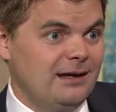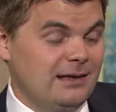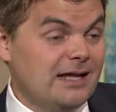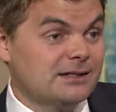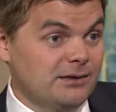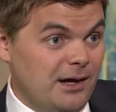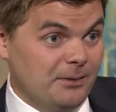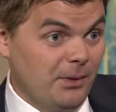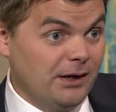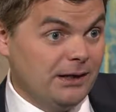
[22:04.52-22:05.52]
That's a lot
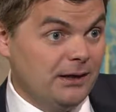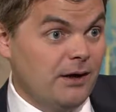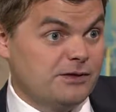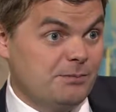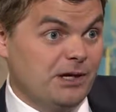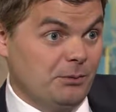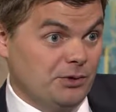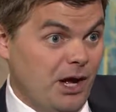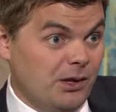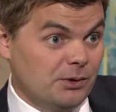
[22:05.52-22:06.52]
of money of
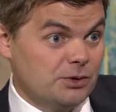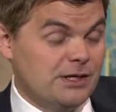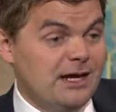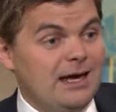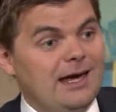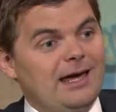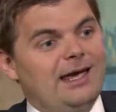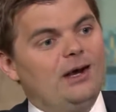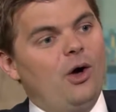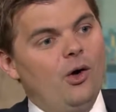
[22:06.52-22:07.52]
spendable dollars,
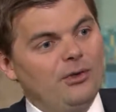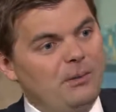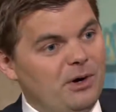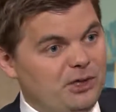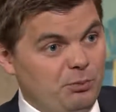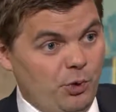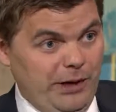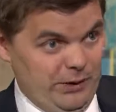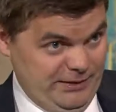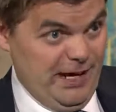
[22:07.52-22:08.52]
and all that money you pulled
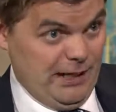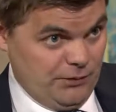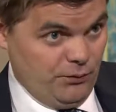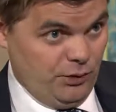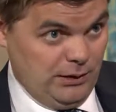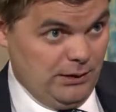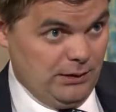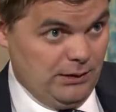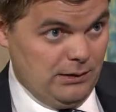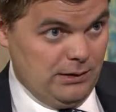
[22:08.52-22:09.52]
out is tax-free,
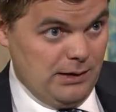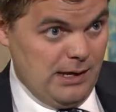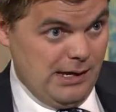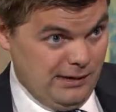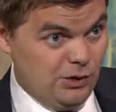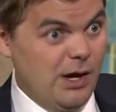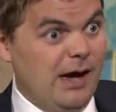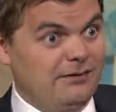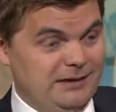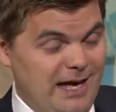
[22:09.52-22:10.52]
and then you
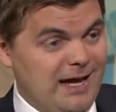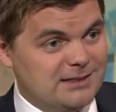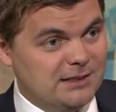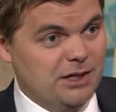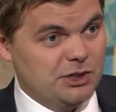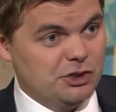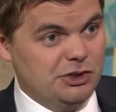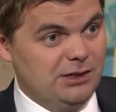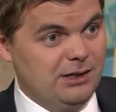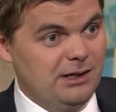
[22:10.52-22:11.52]
have a tax
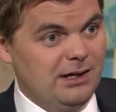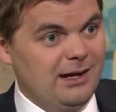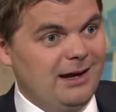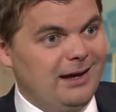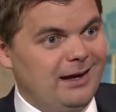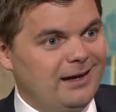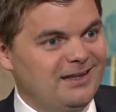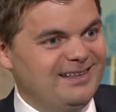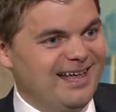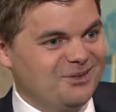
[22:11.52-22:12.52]
deduction,
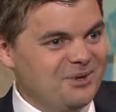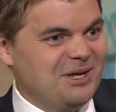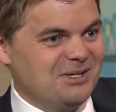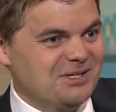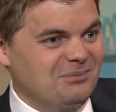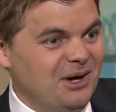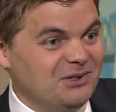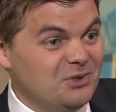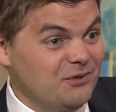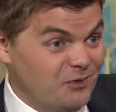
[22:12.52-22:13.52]
and that $3,000 a
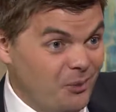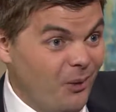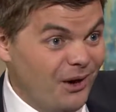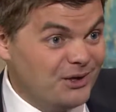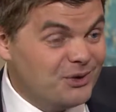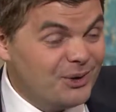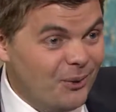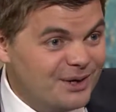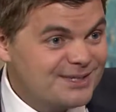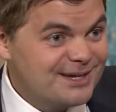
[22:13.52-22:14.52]
month, if you want, you could
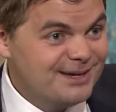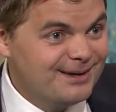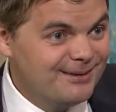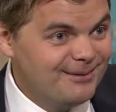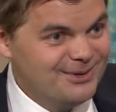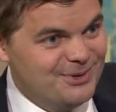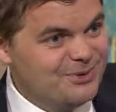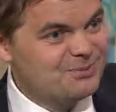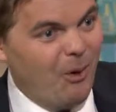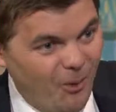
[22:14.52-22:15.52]
always
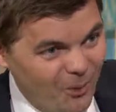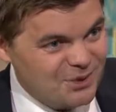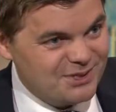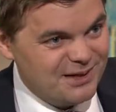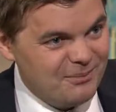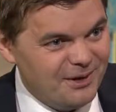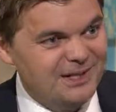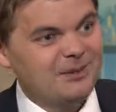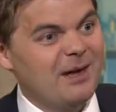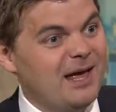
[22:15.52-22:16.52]
use portion of that
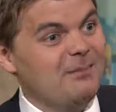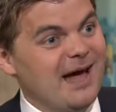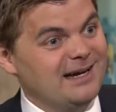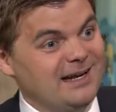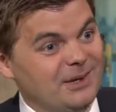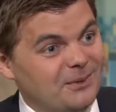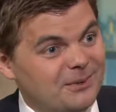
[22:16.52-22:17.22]
money to pay it back down.